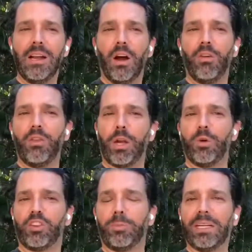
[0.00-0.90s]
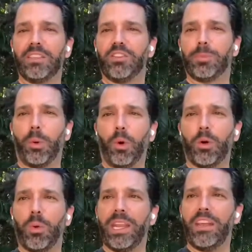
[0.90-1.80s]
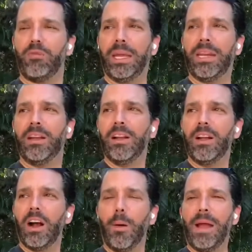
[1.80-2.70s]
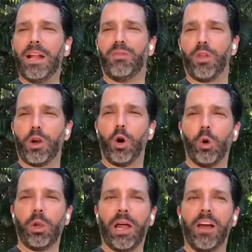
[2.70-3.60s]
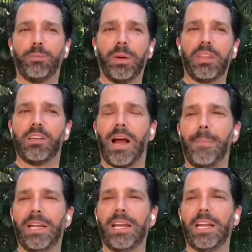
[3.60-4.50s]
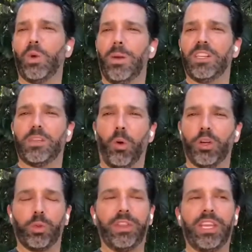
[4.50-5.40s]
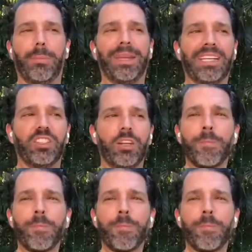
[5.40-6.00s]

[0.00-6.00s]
of their respective sport when they've been a male for their whole lives, but they're dominating women's sports within minutes.